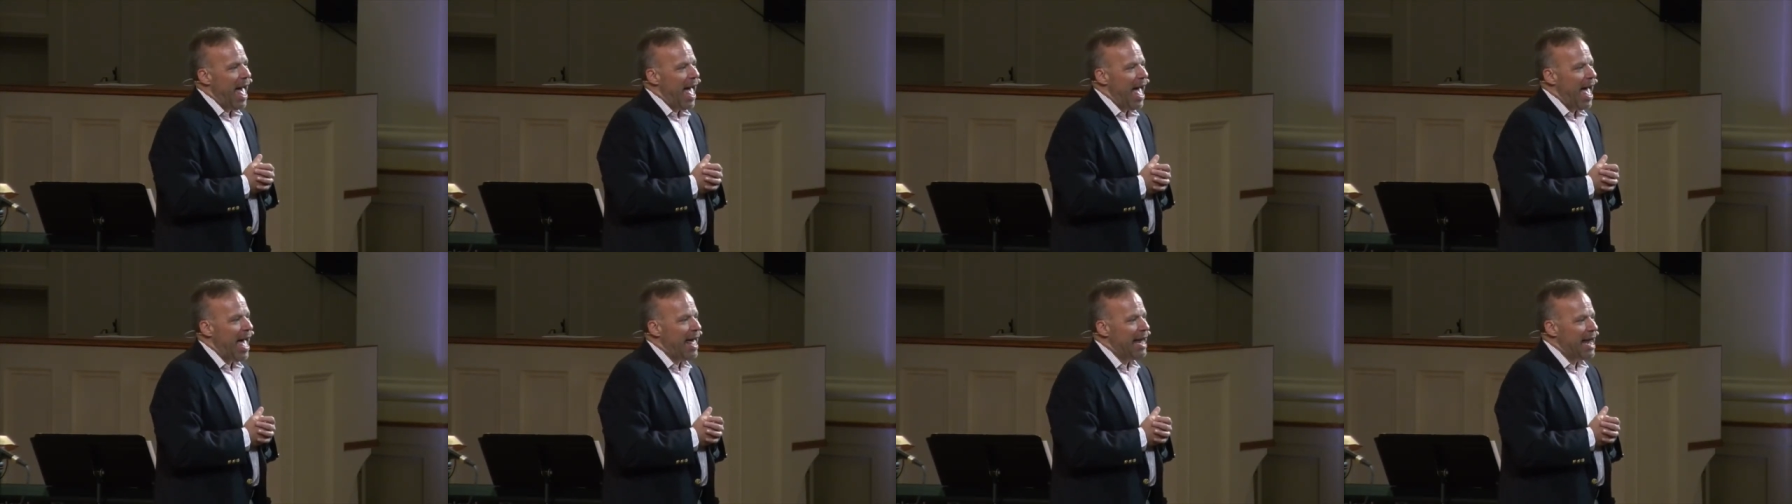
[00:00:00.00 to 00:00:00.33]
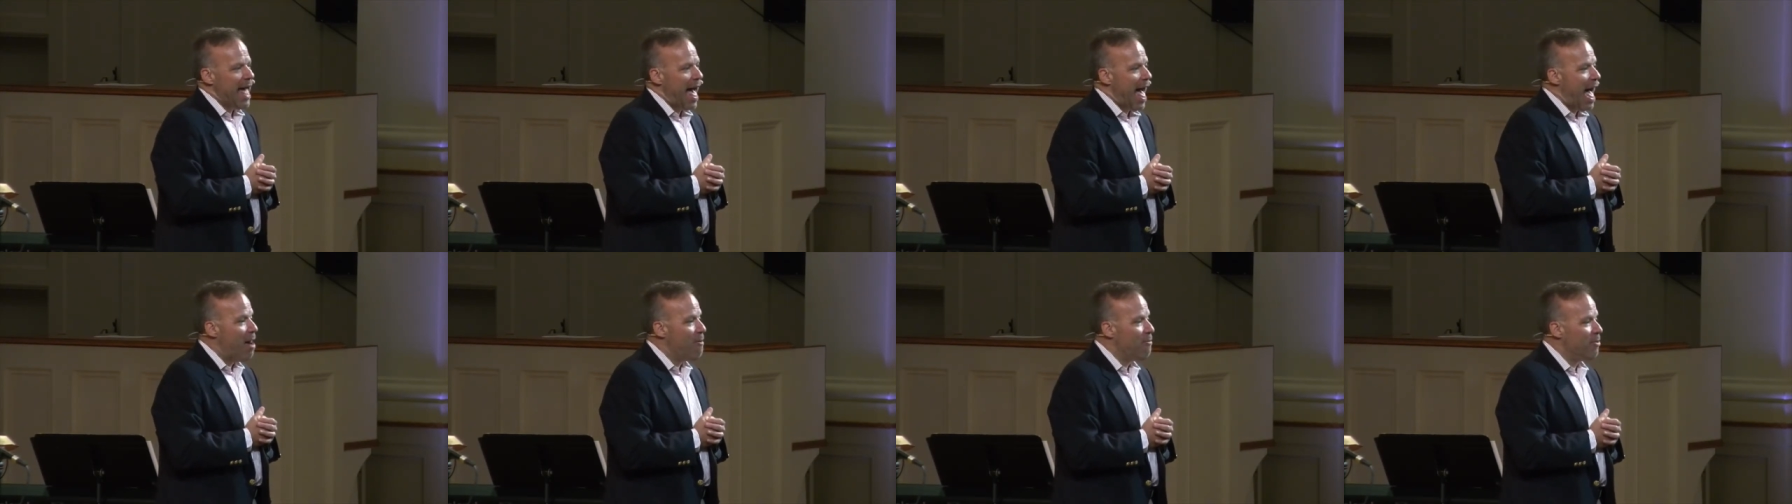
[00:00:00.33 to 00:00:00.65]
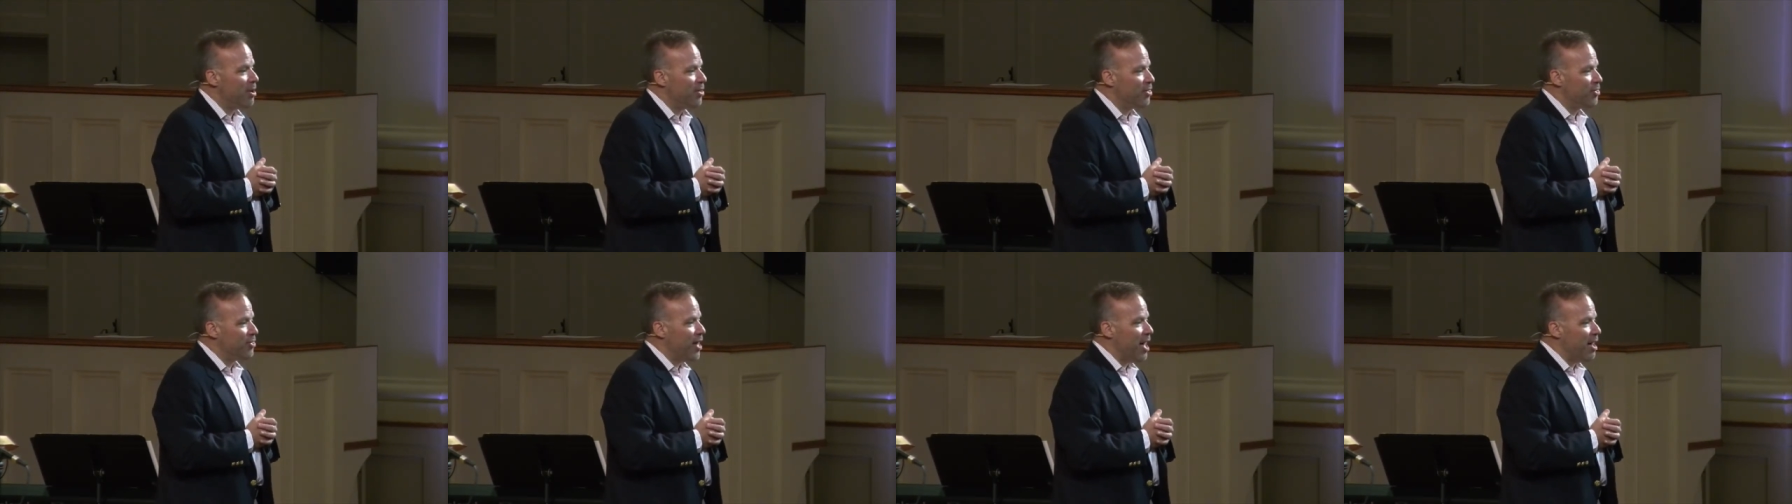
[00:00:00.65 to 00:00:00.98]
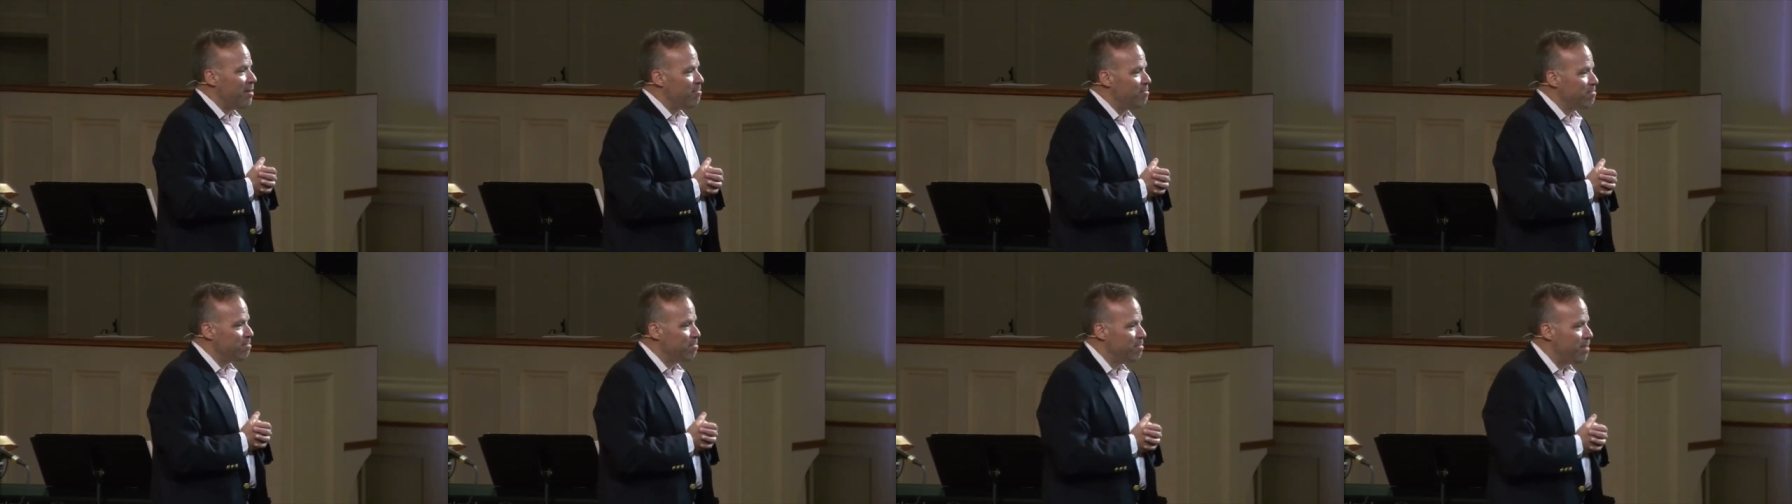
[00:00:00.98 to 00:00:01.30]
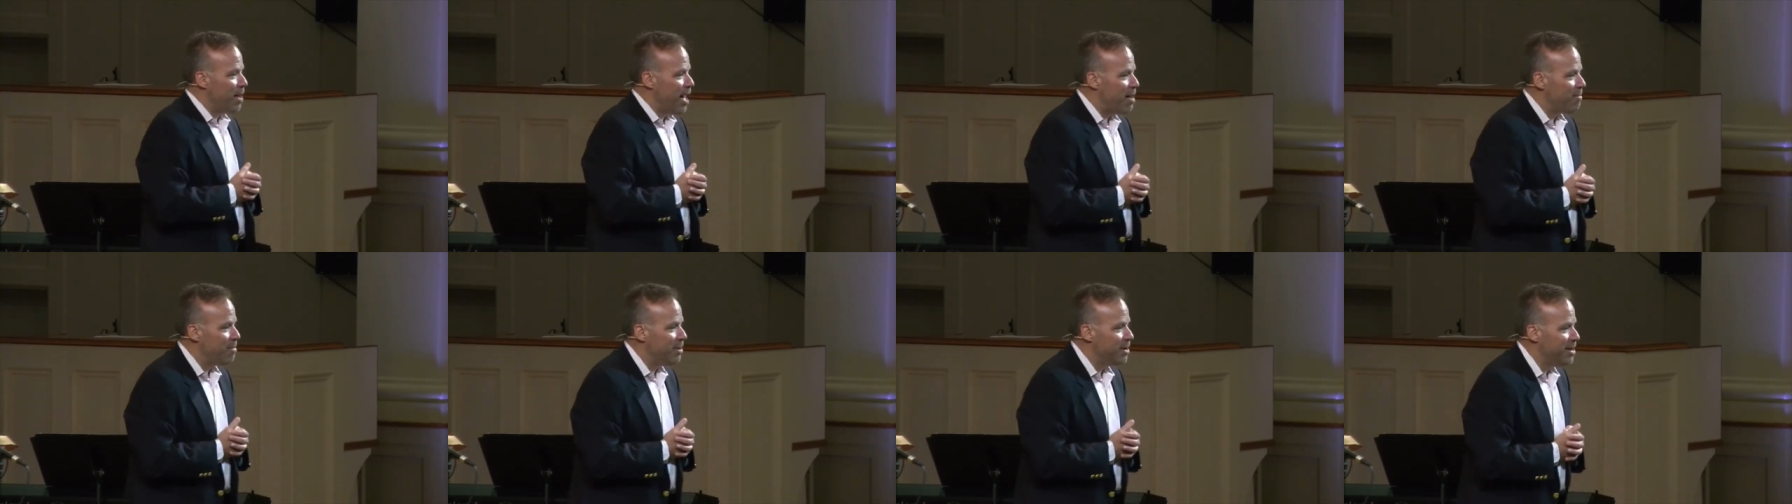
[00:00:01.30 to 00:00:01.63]
And I would have thought
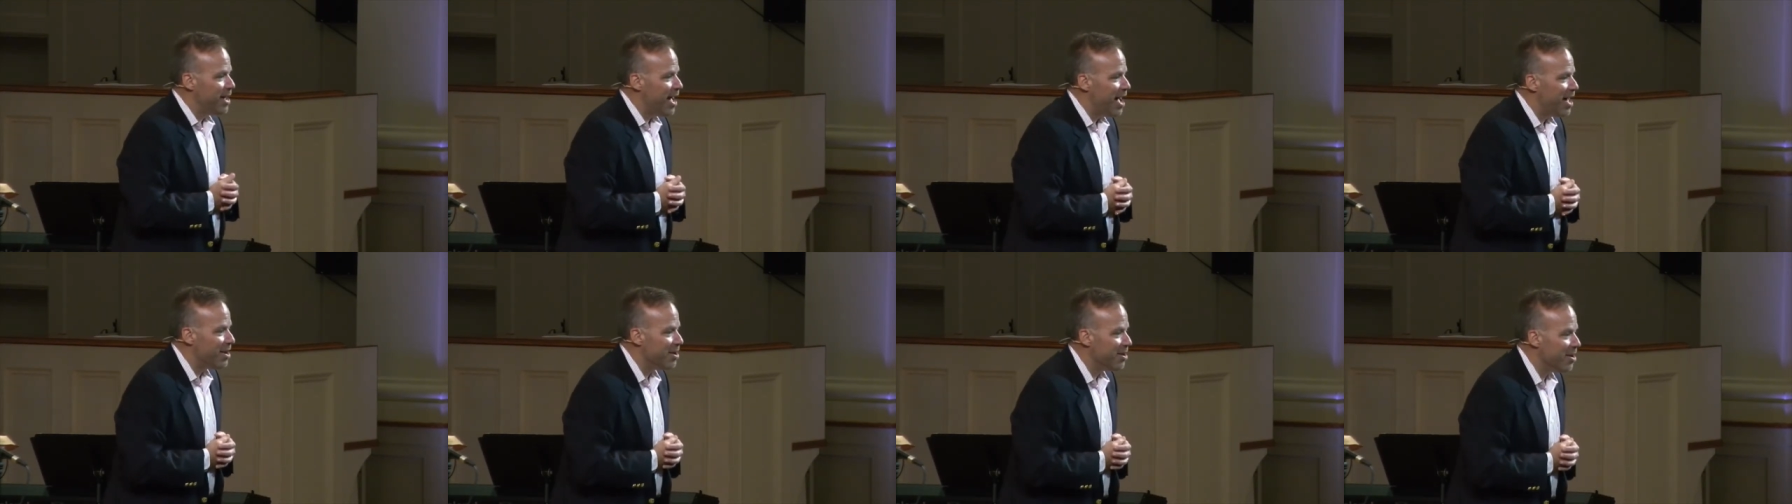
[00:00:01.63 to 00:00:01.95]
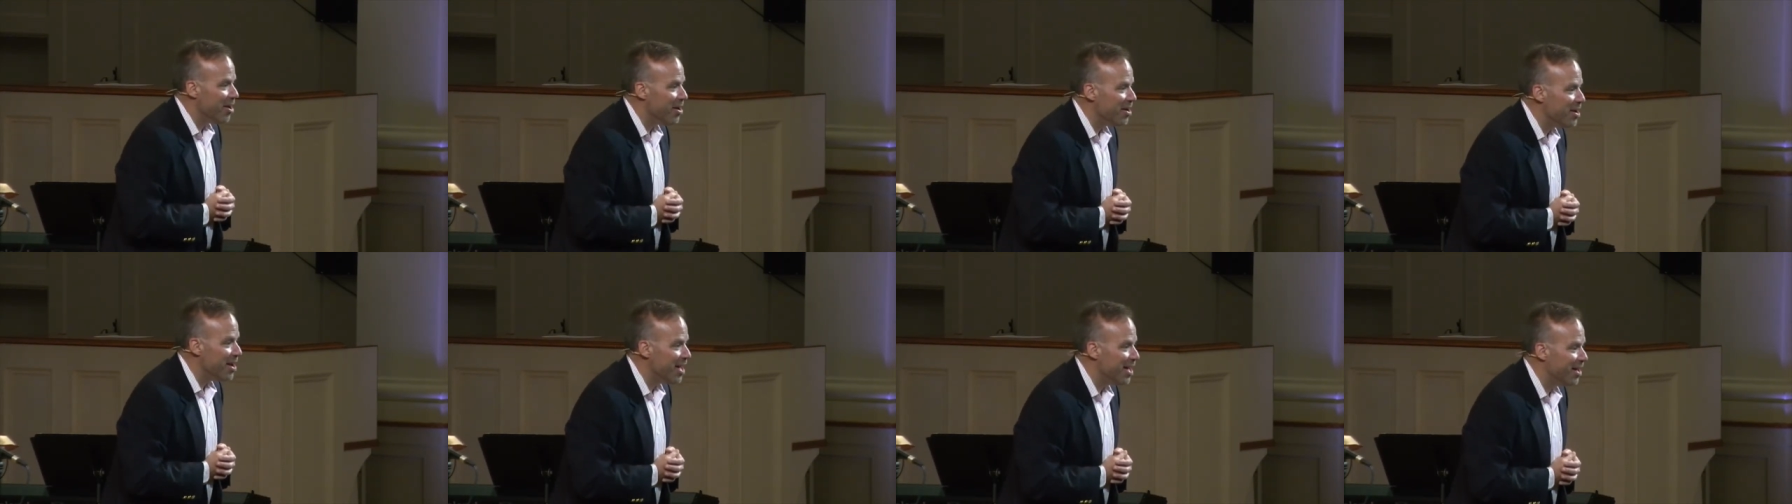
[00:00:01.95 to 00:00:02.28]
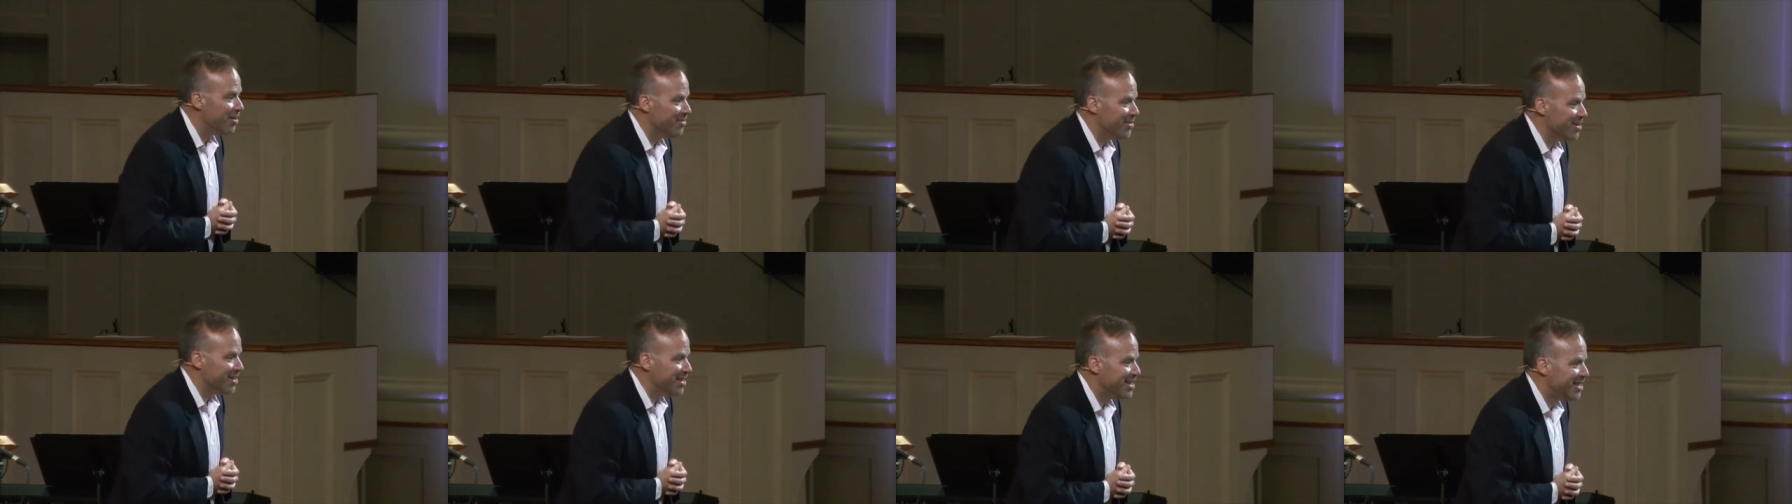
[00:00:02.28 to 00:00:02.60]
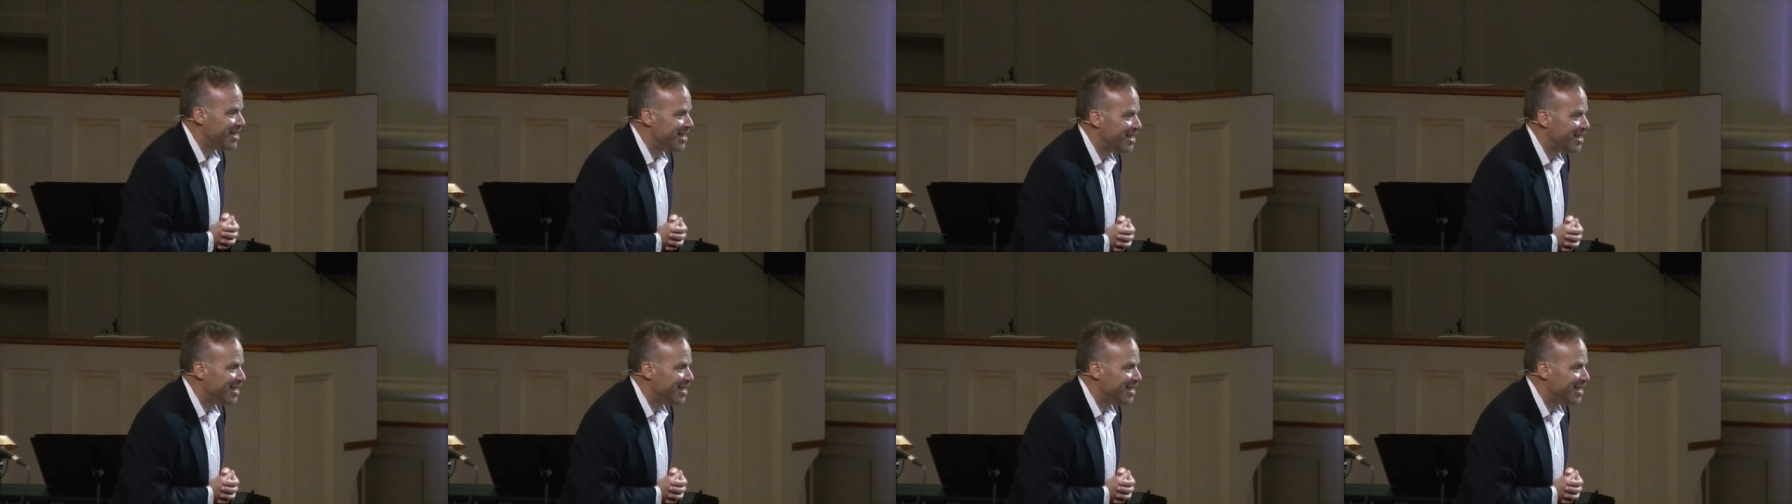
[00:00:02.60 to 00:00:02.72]
Bob had died and gone to heaven